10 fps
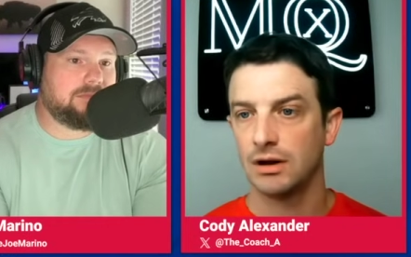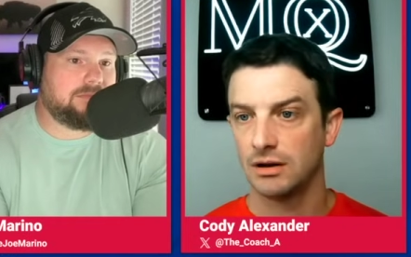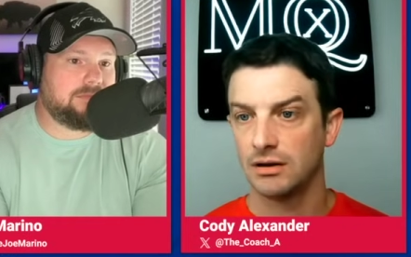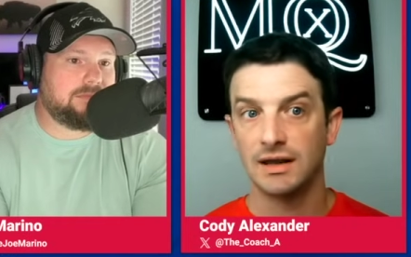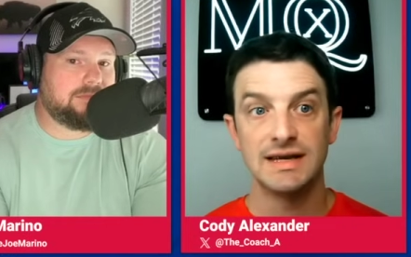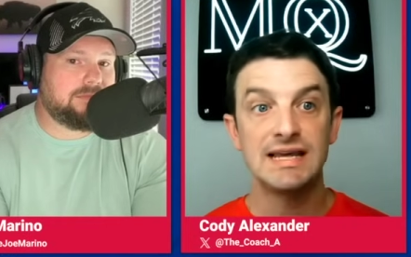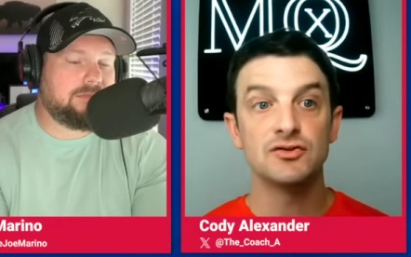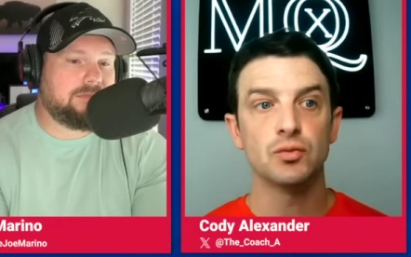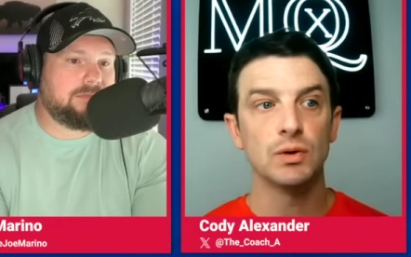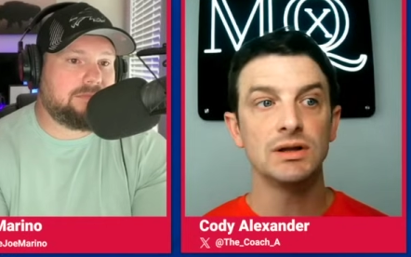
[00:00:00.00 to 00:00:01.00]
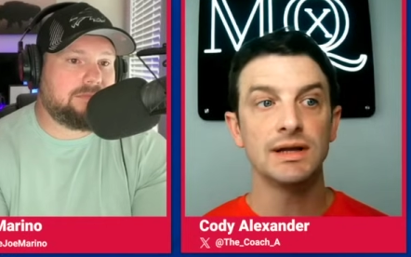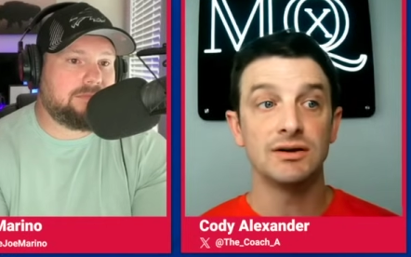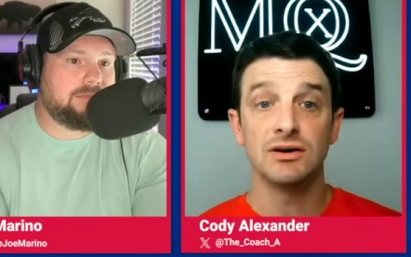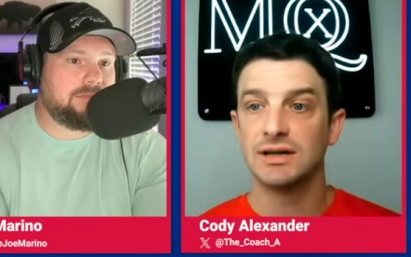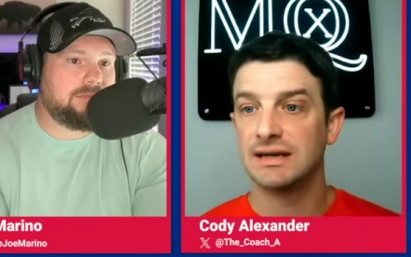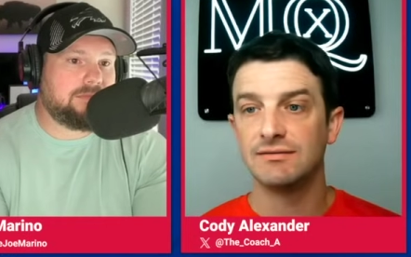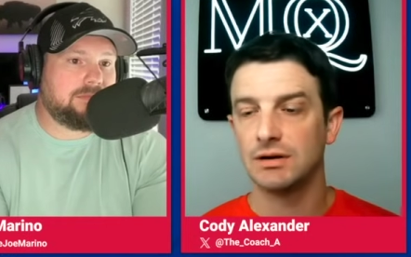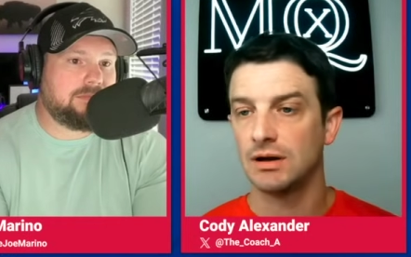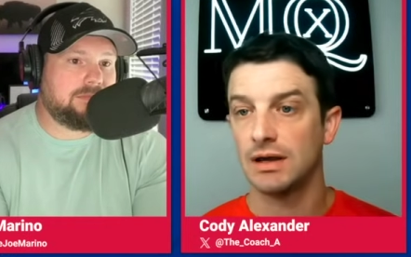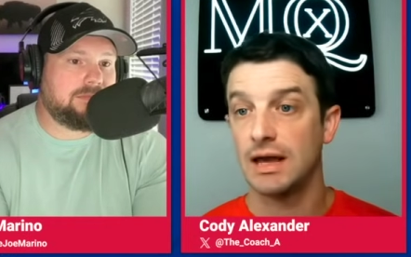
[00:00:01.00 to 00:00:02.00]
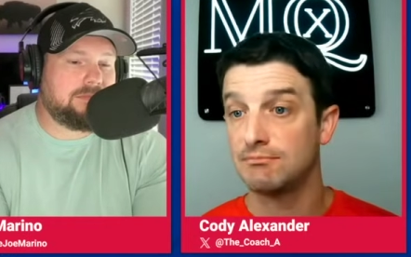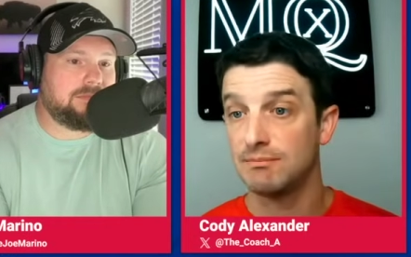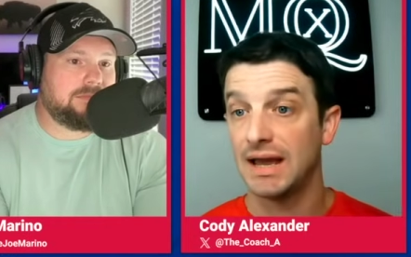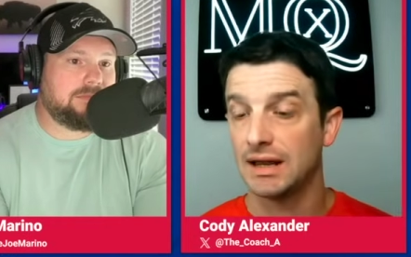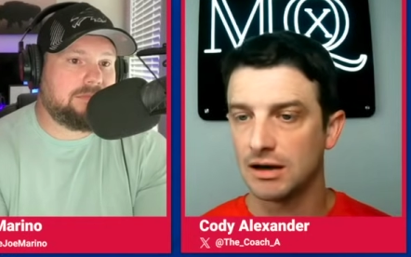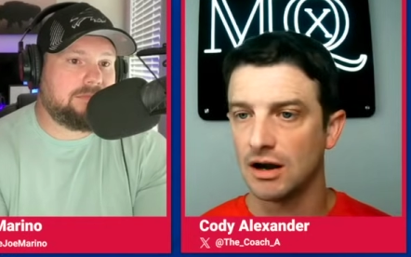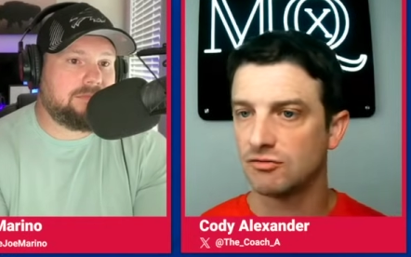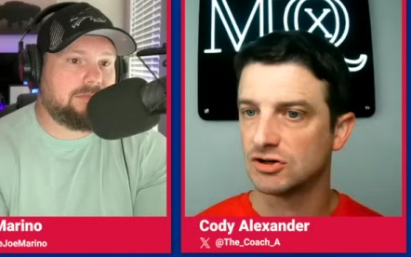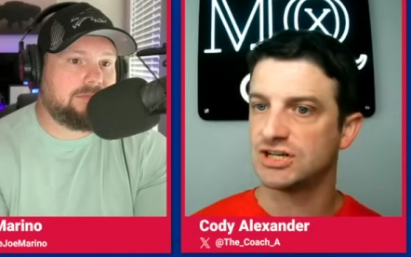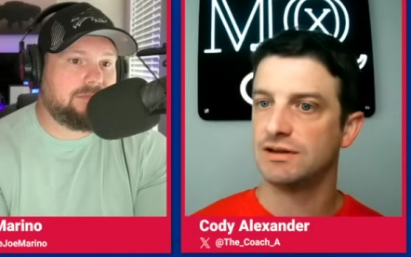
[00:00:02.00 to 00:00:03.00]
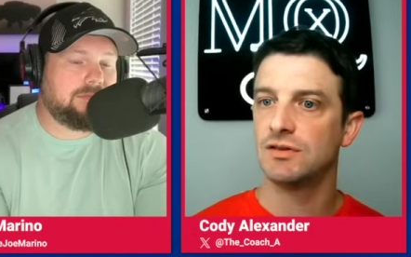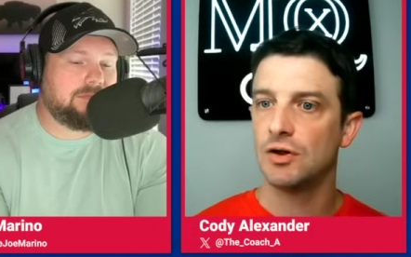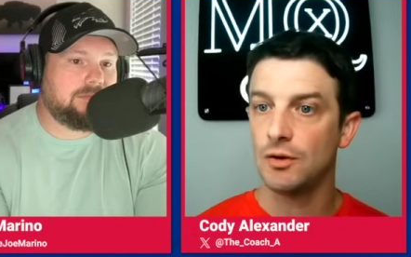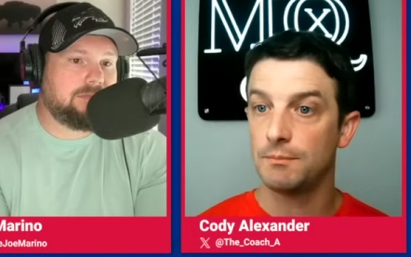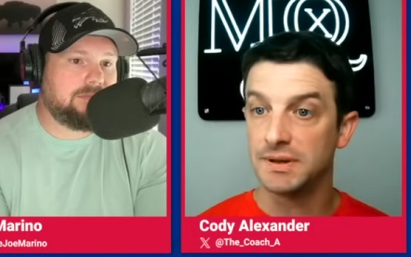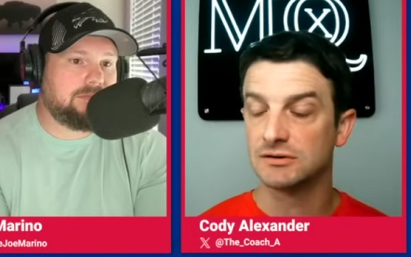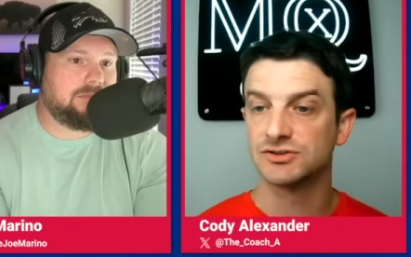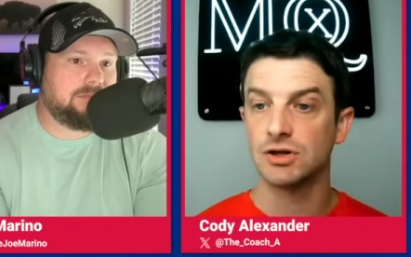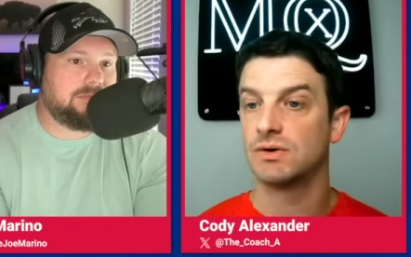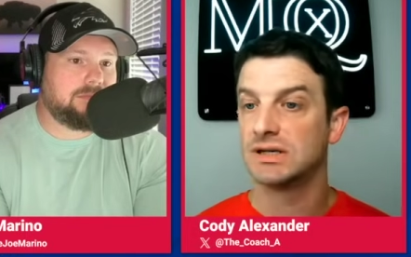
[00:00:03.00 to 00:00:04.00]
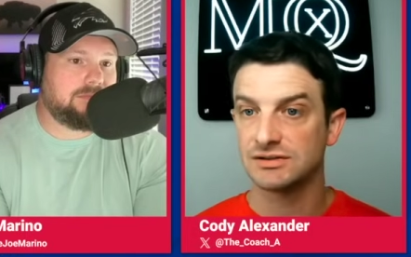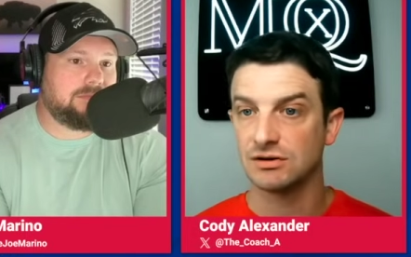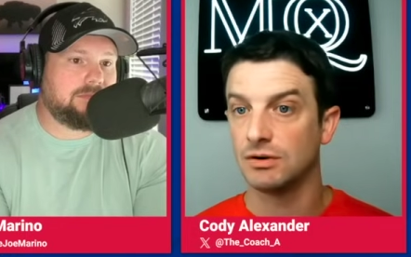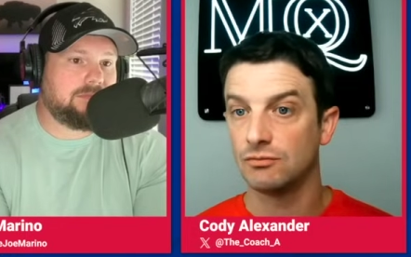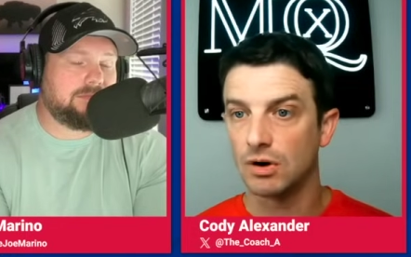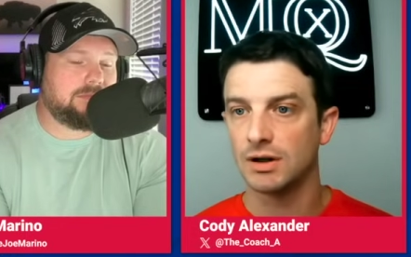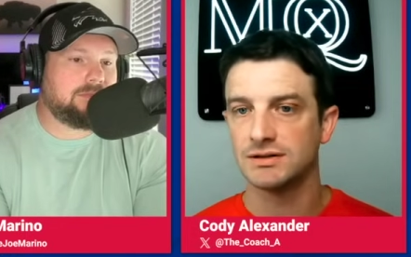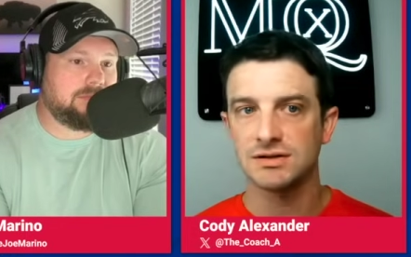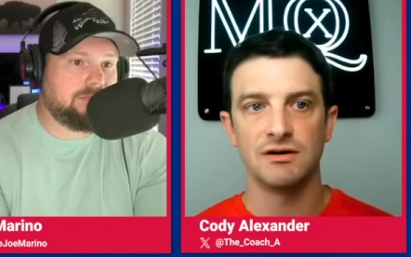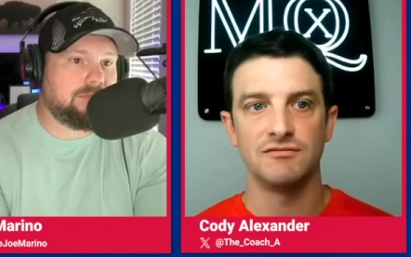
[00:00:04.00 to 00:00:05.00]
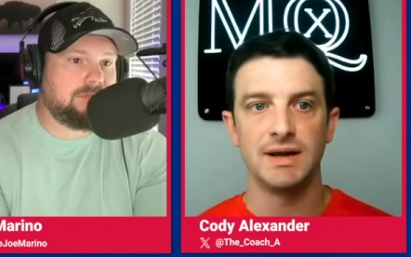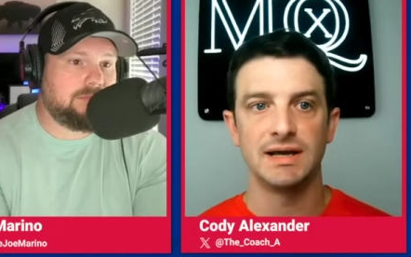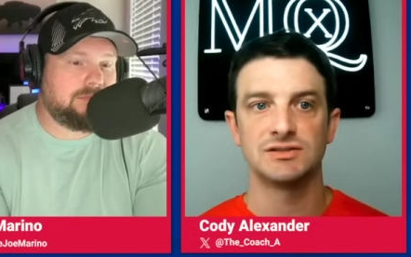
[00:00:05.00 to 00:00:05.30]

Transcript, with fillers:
Speaker 1: uh, and he's really good even at, man coverage, even though the Bills don't necessarily run a ton of man.